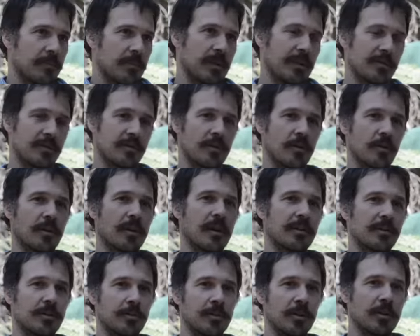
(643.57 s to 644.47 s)
And so a
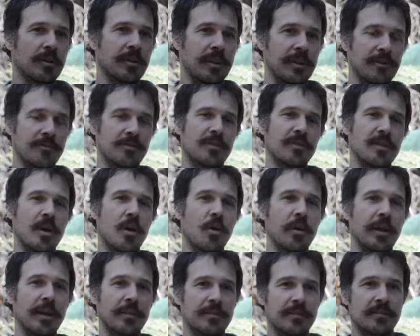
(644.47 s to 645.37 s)
customer leaves
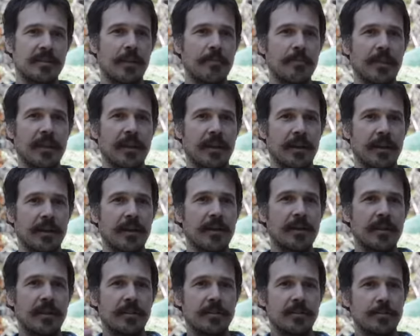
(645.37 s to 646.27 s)
knowing something
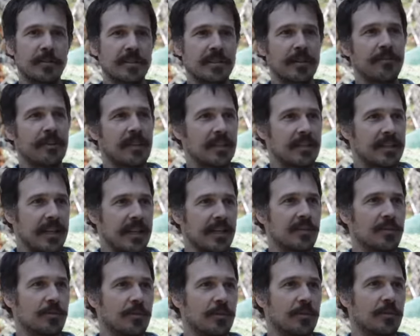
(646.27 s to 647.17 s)
specific and
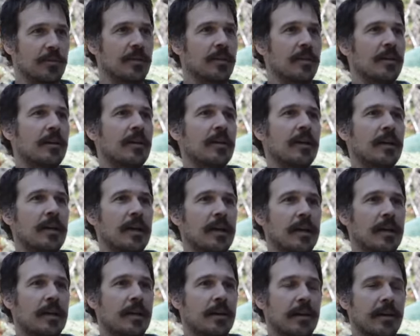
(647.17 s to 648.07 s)
tangible,
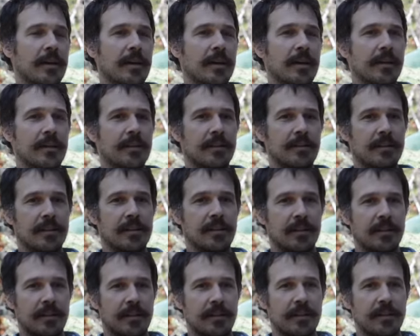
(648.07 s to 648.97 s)
and
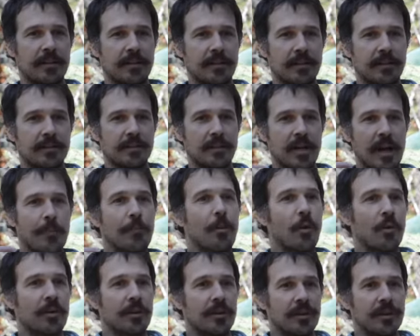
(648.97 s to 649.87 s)
the shop
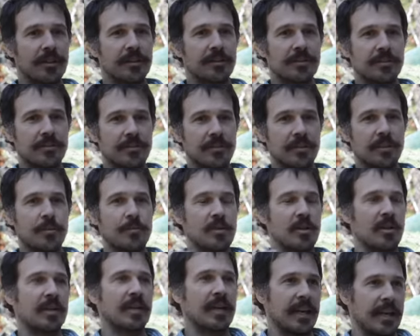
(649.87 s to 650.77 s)
owner gets to
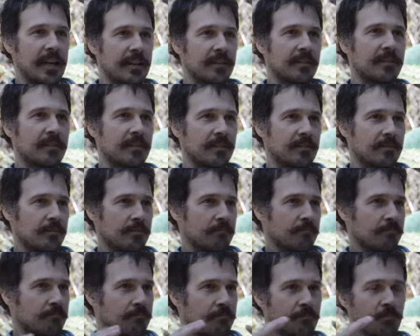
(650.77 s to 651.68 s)
communicate
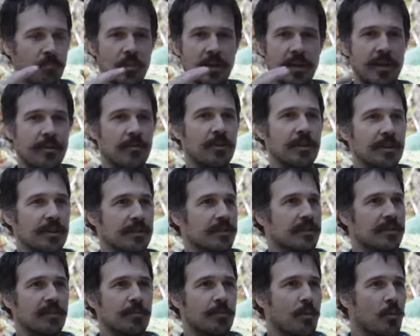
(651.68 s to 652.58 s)
whatever it is
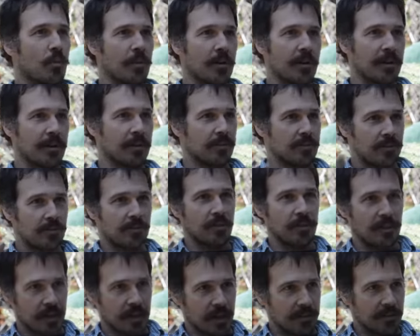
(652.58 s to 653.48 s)
that's important to
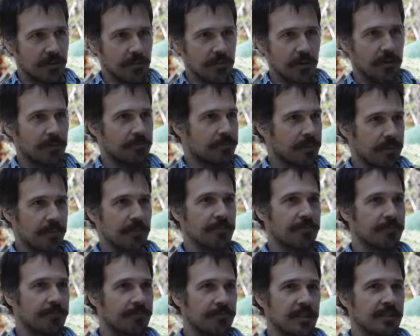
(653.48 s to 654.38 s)
the customer.
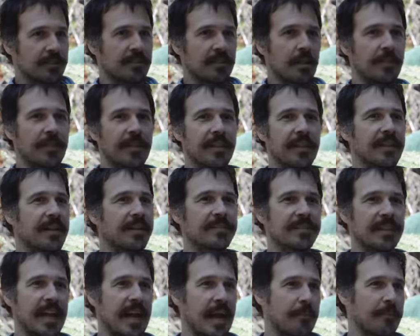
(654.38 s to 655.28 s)
It's something that
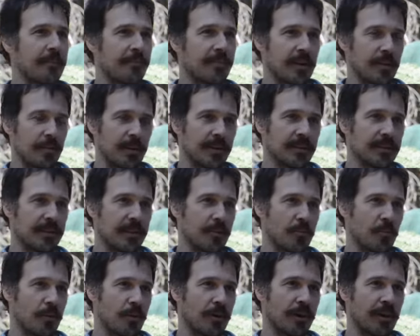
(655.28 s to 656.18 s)
doesn't happen very much
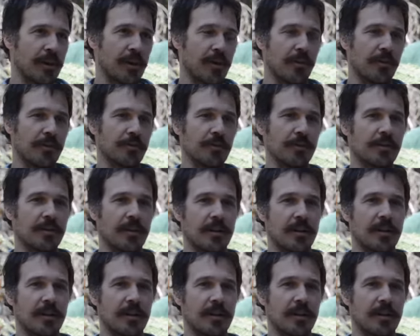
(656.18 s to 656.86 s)
anymore, with